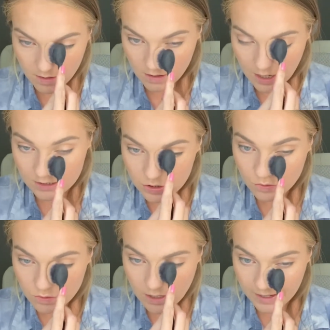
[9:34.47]
I
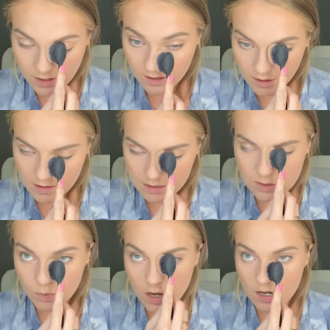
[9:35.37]
do like this
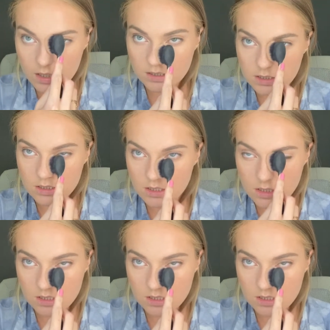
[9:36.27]
product